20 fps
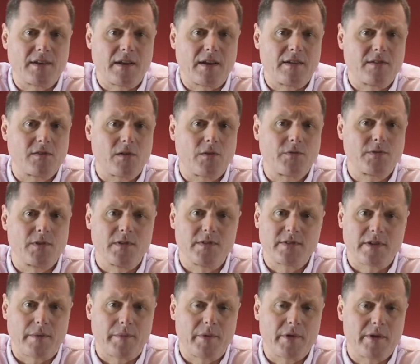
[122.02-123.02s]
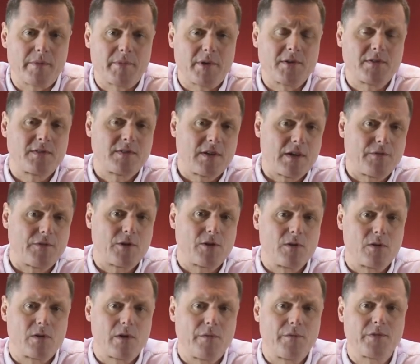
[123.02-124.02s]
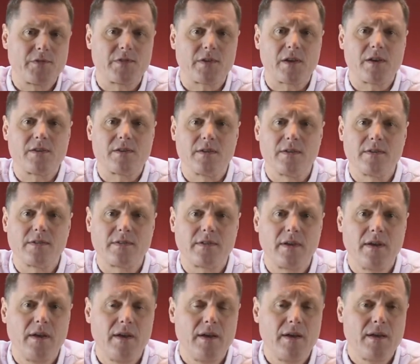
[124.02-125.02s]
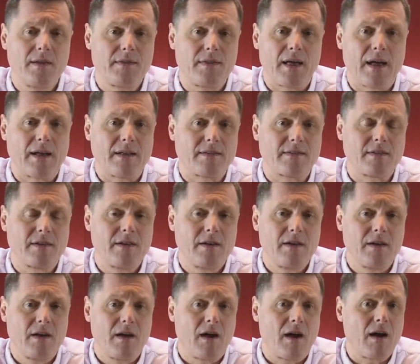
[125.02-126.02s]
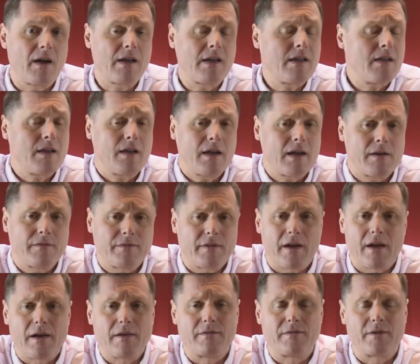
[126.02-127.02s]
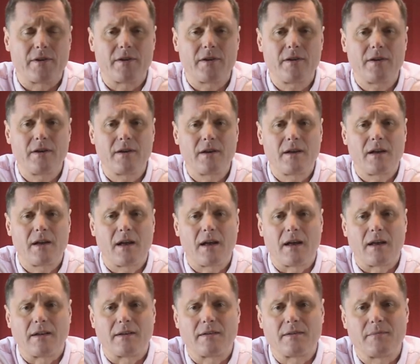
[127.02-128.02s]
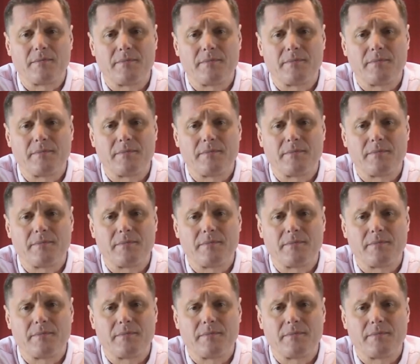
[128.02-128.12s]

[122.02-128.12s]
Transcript: and it's often some of the most difficult conversations that I have ever had.